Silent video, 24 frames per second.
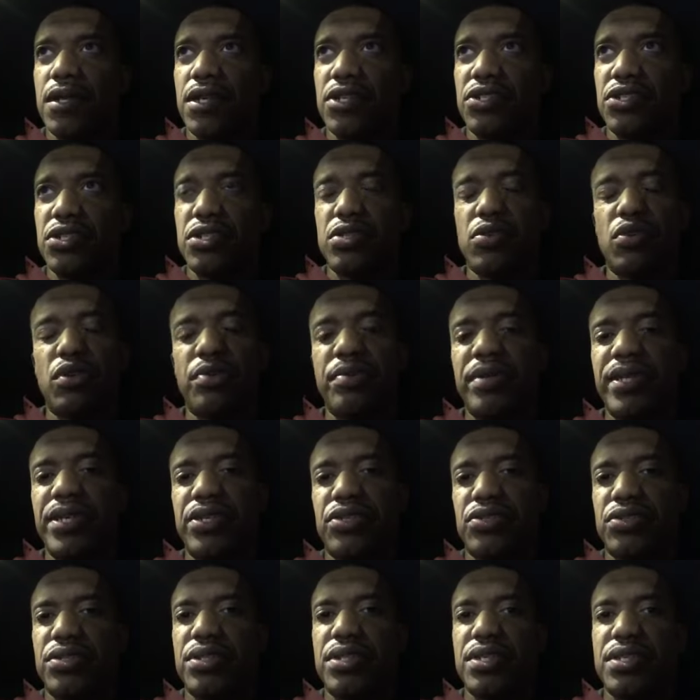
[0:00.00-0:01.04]
It's just going to be
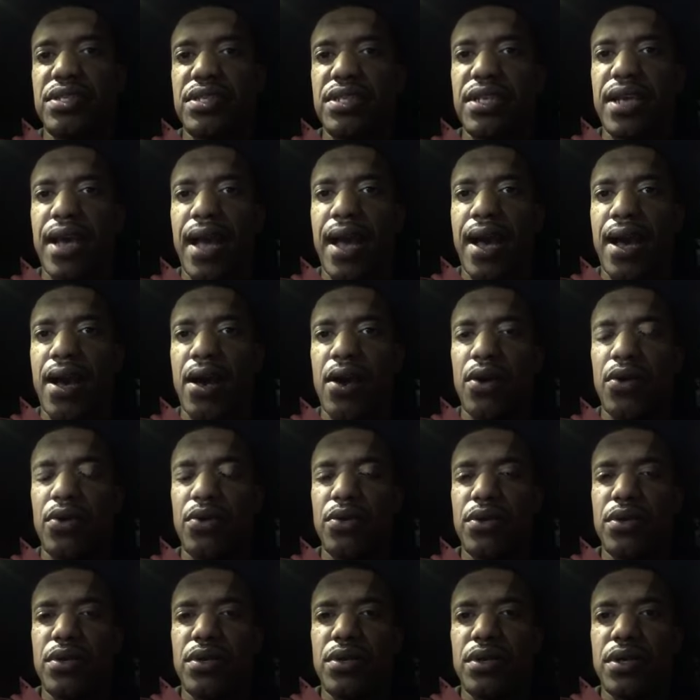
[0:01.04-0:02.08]
interesting to see how
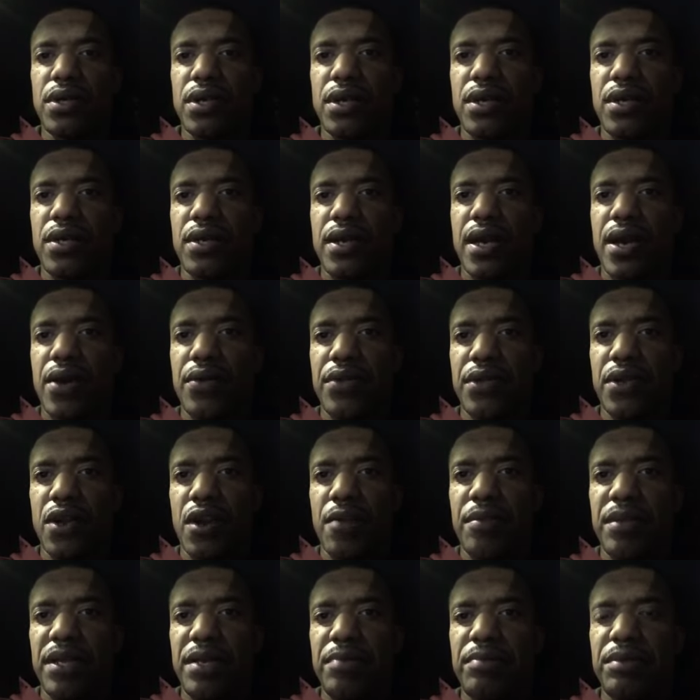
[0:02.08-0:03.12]
the
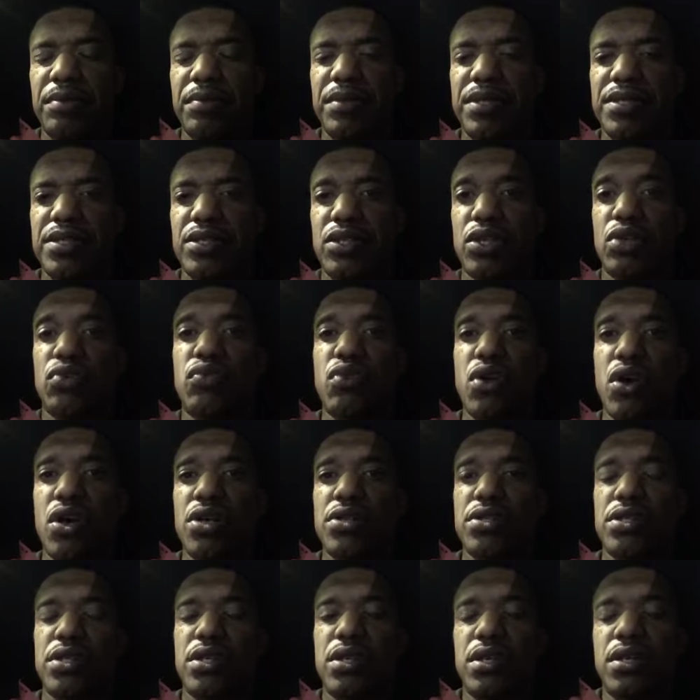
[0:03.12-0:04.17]
Army implements it
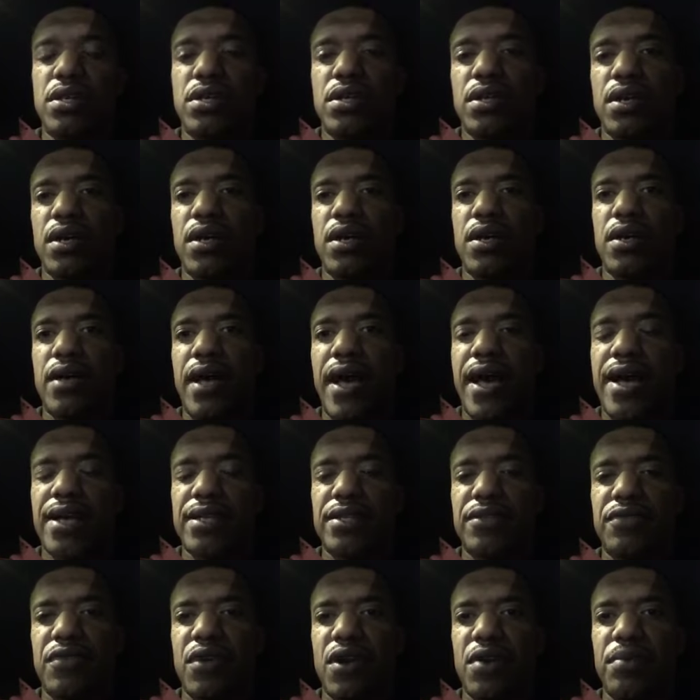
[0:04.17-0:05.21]
across
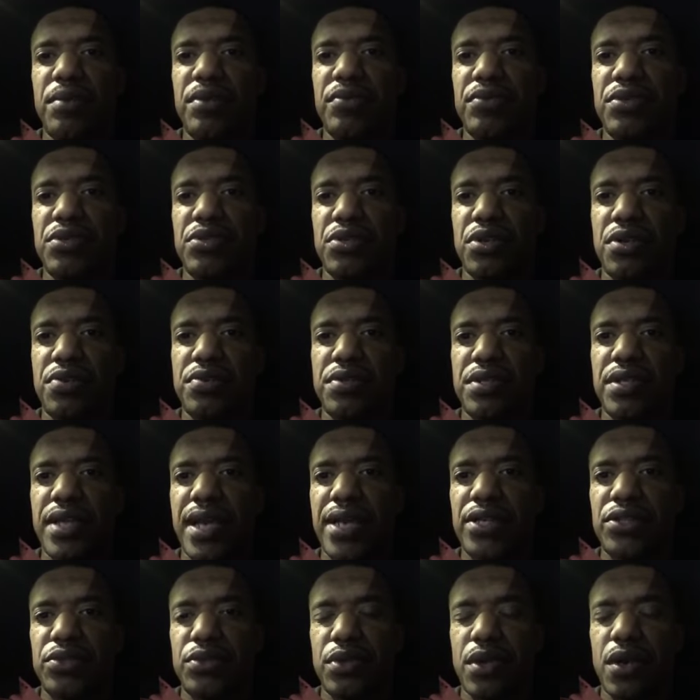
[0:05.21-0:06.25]
active Army, reserves, and
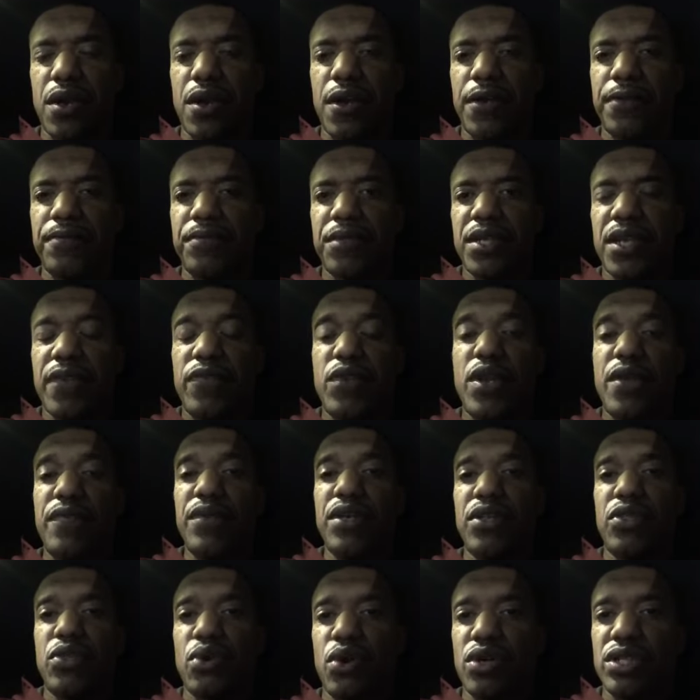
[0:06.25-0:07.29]
National Guard. If you have
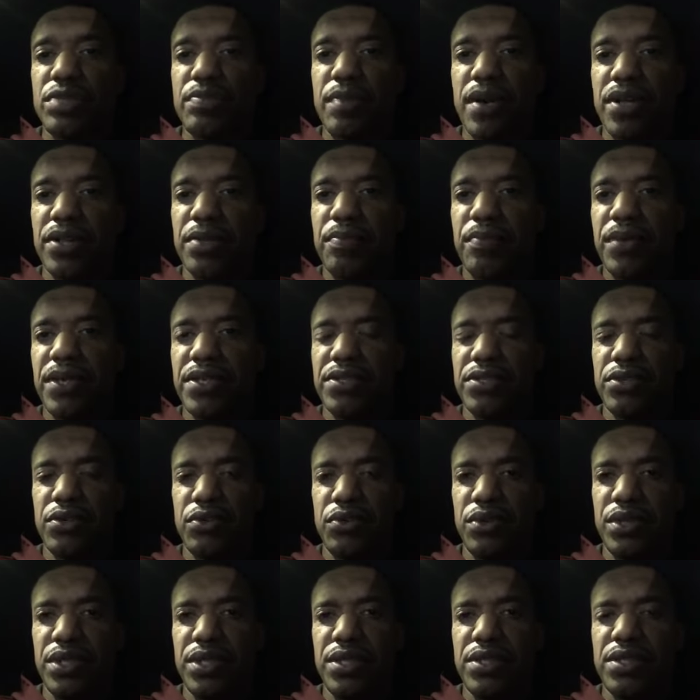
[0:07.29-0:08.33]
any thoughts about the Pinks and
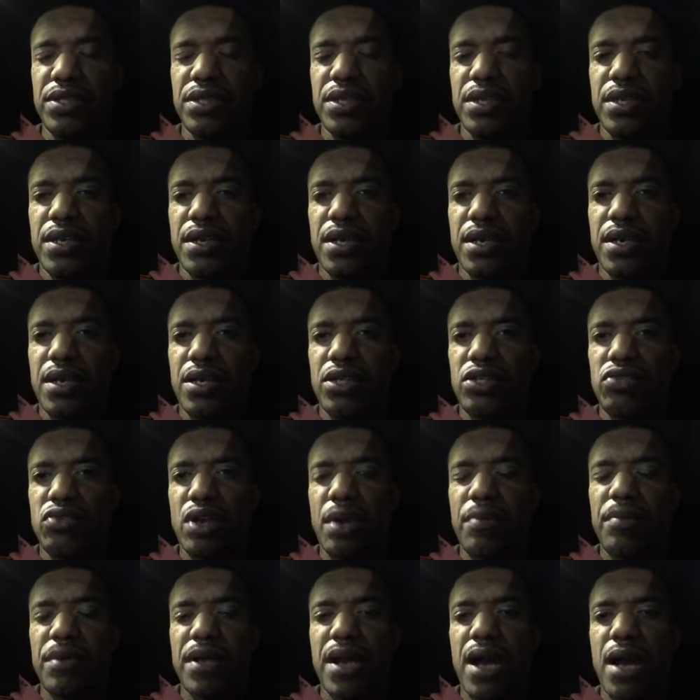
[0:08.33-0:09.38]
Greens,
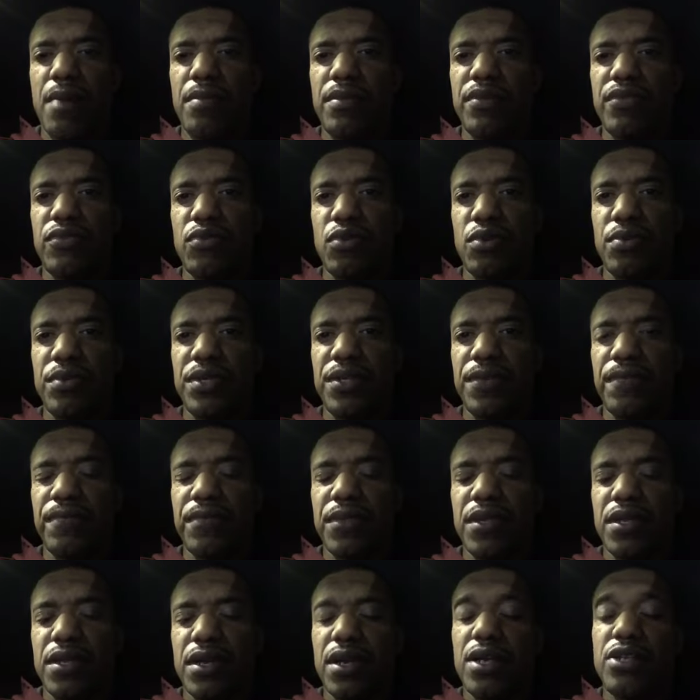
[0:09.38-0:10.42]
drop a comment for me,
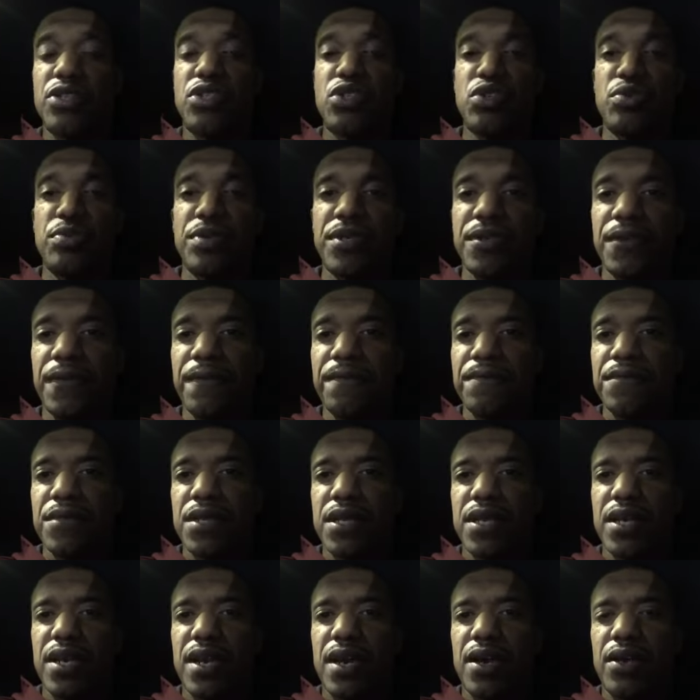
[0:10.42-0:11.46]
to me,
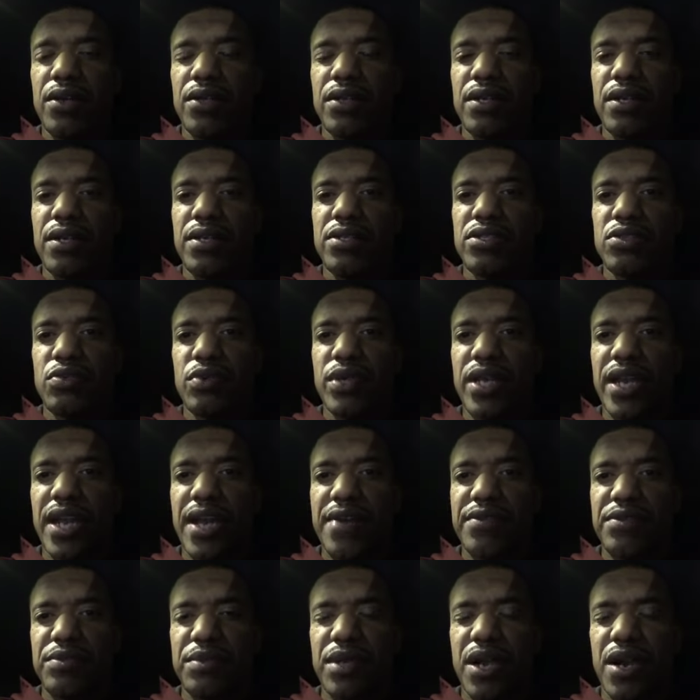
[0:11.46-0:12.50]
and so we can
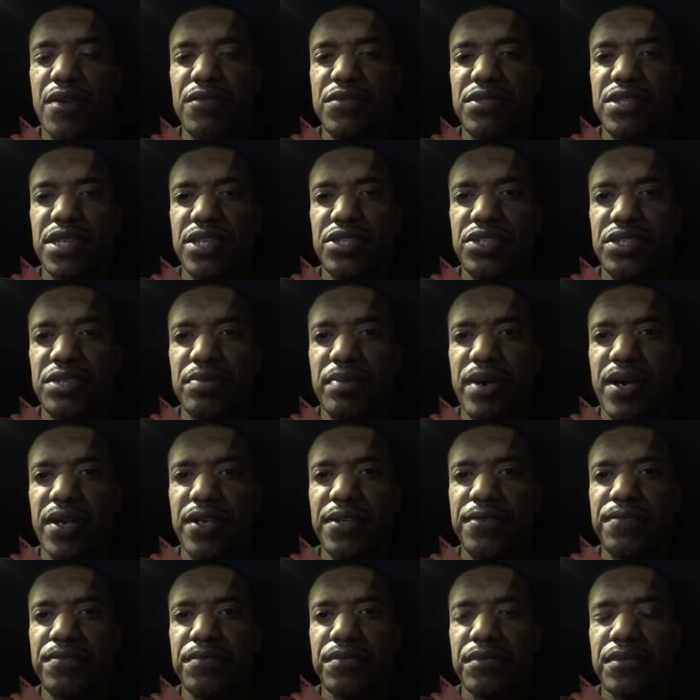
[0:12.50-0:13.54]
have some conversations about
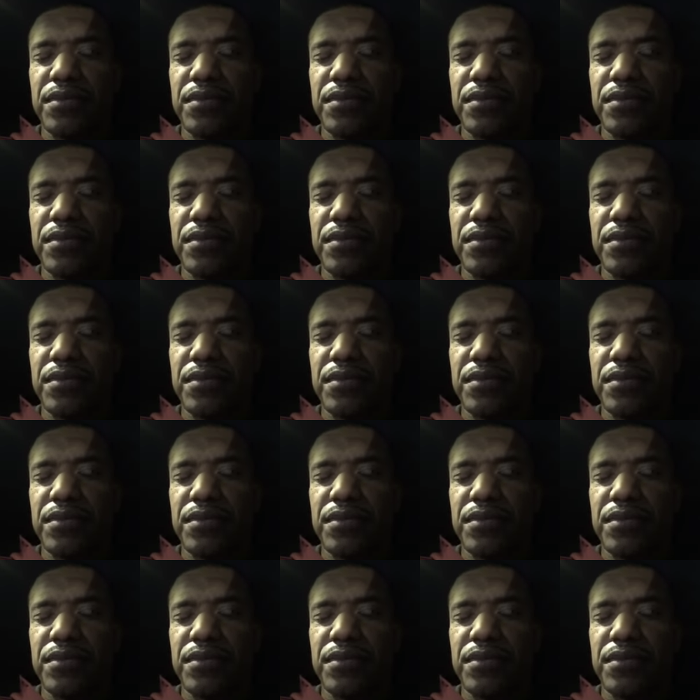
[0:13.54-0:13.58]
it.